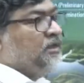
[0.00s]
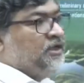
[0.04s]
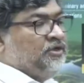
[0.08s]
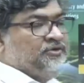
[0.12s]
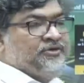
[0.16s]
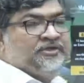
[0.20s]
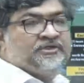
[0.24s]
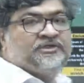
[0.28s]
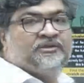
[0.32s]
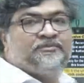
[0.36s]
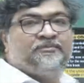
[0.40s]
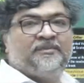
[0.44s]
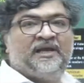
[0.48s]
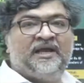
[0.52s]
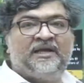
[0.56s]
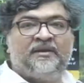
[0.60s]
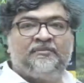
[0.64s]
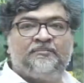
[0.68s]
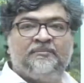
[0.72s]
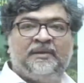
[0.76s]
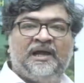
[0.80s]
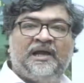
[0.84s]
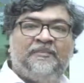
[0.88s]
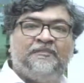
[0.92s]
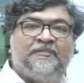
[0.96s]
is a
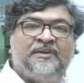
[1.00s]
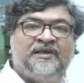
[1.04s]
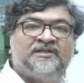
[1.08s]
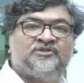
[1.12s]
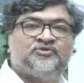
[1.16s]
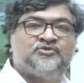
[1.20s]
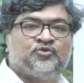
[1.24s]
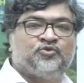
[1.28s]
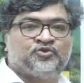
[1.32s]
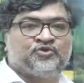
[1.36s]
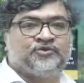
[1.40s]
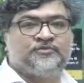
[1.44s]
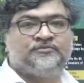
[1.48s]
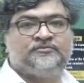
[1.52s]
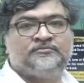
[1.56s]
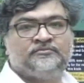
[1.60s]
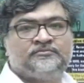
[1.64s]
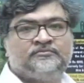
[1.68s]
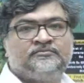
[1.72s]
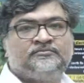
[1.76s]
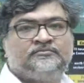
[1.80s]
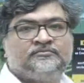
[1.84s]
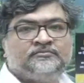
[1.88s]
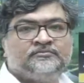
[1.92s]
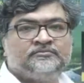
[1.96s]
map based question.
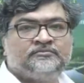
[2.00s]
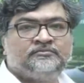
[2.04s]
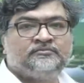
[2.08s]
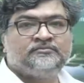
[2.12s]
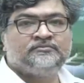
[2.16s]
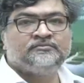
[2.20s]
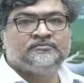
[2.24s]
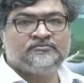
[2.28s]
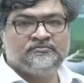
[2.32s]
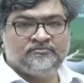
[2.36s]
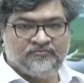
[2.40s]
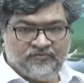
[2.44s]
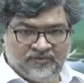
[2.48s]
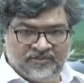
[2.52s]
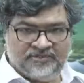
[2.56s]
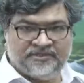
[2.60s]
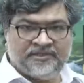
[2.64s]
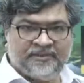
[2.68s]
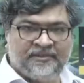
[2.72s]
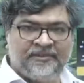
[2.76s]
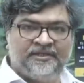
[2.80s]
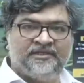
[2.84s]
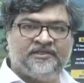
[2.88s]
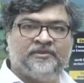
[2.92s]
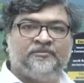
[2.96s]
This is given
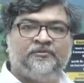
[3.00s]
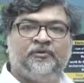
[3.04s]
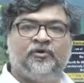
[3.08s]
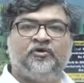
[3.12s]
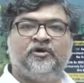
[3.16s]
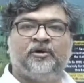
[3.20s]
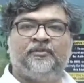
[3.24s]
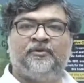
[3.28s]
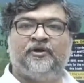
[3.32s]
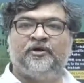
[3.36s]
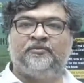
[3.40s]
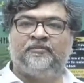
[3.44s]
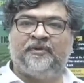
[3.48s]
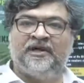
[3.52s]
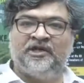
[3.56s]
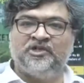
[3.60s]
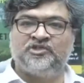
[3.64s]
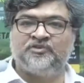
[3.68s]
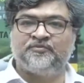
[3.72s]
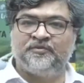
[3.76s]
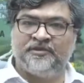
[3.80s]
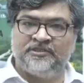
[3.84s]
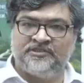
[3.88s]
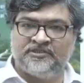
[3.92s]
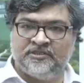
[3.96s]
in the book about biosphere
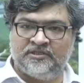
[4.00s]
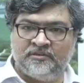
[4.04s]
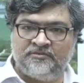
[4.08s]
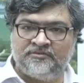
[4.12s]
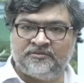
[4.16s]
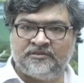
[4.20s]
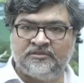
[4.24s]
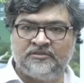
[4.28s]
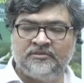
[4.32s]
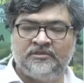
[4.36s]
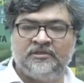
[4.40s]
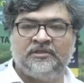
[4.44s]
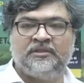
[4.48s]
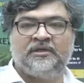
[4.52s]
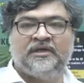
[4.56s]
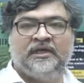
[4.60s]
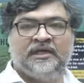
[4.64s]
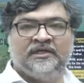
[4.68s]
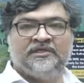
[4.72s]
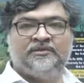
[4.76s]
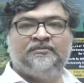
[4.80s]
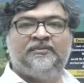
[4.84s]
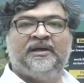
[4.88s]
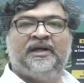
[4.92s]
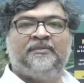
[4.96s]
reserves and the
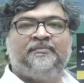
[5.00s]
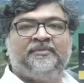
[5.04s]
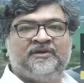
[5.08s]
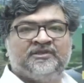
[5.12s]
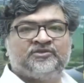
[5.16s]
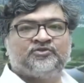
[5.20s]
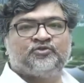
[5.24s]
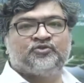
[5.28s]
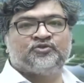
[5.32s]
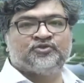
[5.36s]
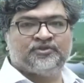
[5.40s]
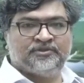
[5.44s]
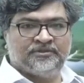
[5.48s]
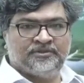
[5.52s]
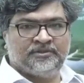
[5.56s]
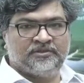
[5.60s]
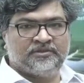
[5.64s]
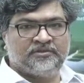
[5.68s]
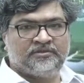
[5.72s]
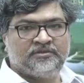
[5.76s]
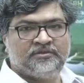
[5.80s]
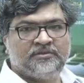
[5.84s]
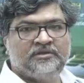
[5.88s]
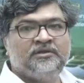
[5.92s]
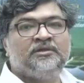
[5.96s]
map based question here.
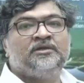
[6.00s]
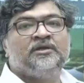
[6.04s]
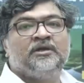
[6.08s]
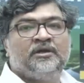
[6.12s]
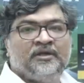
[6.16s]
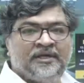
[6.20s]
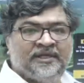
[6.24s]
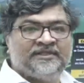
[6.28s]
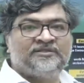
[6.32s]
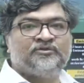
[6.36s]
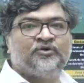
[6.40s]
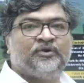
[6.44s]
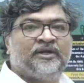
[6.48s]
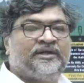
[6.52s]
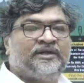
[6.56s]
Let's look at the